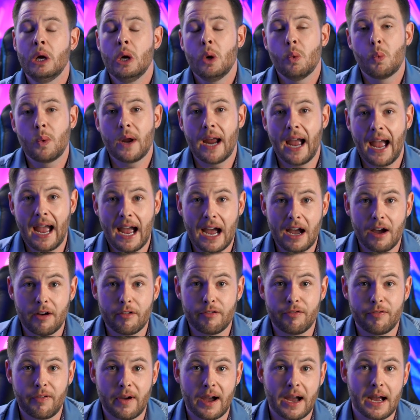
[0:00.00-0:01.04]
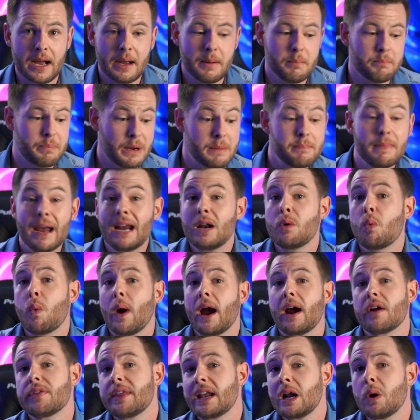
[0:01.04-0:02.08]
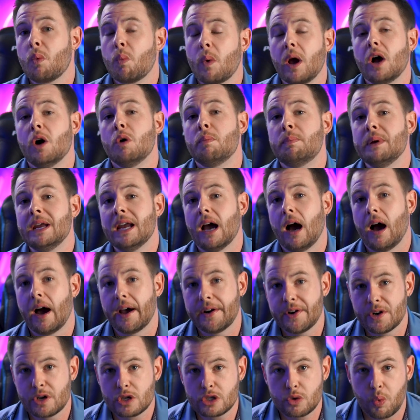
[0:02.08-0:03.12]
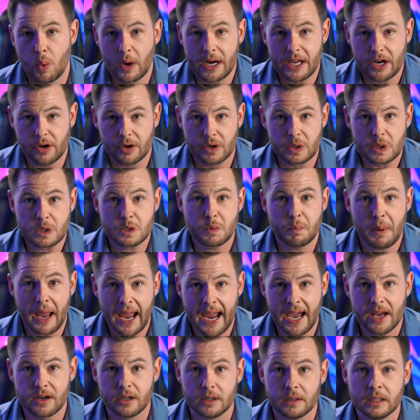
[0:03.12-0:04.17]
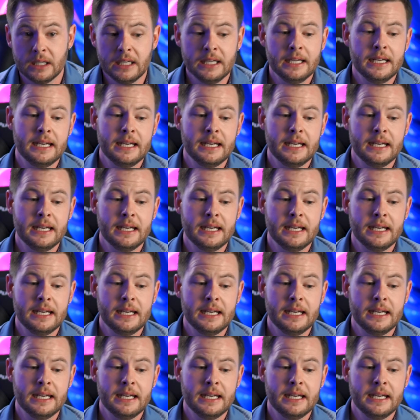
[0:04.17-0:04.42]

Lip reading: We have been made aware that it will be a 120 hertz panel.